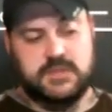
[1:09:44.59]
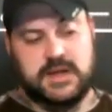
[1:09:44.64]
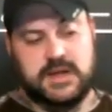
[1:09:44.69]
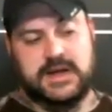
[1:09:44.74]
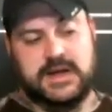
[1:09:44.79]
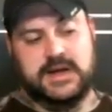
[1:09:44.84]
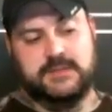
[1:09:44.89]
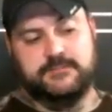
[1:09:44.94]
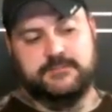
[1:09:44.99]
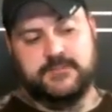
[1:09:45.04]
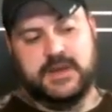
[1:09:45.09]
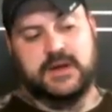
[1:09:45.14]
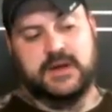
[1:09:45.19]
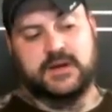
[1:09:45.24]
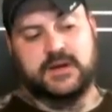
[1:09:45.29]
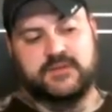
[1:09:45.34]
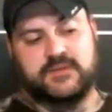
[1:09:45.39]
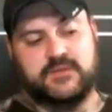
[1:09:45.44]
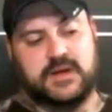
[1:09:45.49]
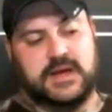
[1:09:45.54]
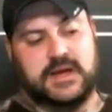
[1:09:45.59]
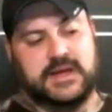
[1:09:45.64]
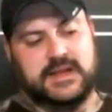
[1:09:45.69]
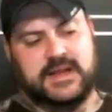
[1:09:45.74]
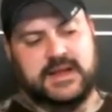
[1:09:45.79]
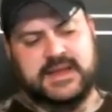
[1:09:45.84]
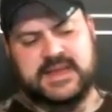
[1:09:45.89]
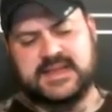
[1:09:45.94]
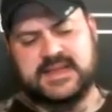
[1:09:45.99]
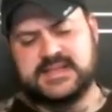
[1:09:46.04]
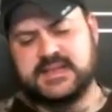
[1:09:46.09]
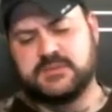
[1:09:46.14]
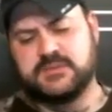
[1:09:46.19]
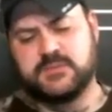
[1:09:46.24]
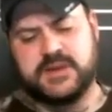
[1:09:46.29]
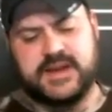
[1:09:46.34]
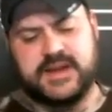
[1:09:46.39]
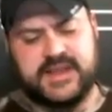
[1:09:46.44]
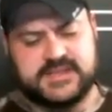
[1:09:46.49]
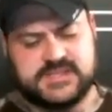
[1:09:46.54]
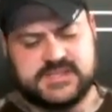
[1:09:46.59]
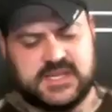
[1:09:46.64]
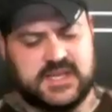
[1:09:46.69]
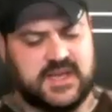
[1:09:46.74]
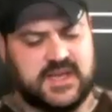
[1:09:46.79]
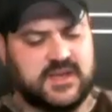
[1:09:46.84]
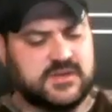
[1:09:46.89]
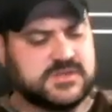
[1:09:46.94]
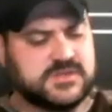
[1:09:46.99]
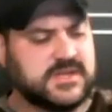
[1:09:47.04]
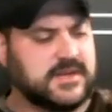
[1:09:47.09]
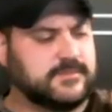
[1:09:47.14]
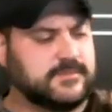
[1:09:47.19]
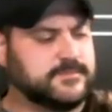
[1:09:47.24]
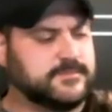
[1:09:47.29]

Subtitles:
I'll leave. He didn't release it yet, you said?